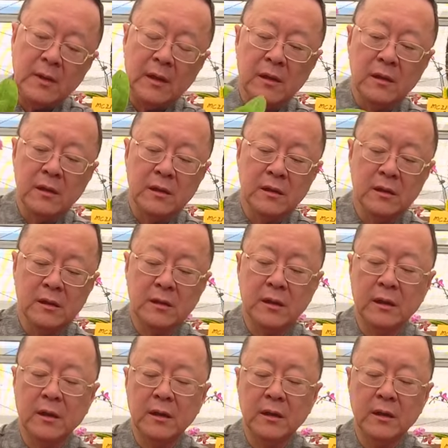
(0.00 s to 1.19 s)

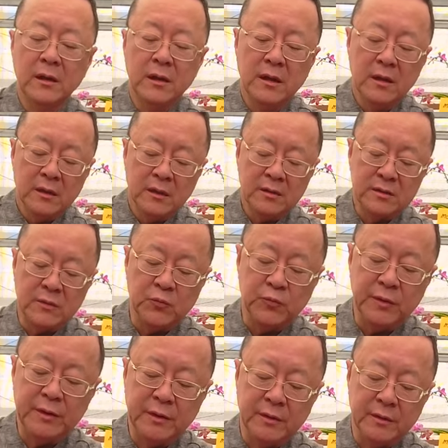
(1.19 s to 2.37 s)
Okay, there's some
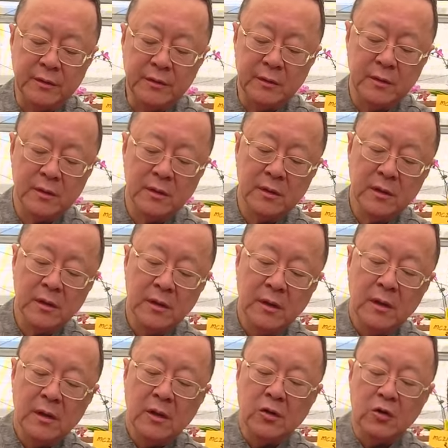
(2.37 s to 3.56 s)
wheat here.
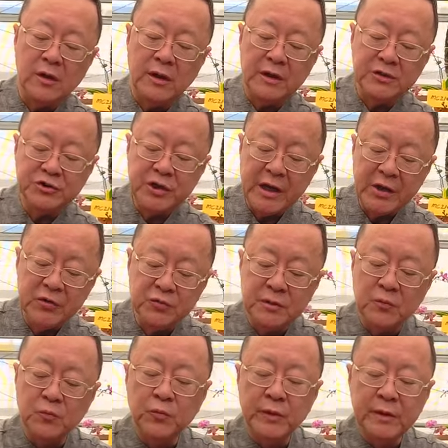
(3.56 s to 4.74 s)
In general, the
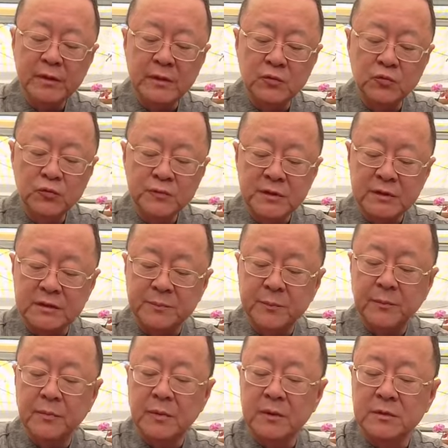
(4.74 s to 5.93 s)
root is
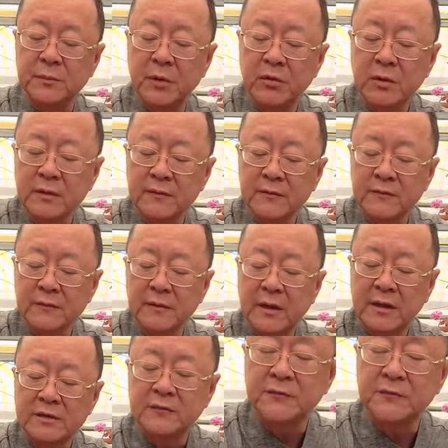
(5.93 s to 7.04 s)
very nice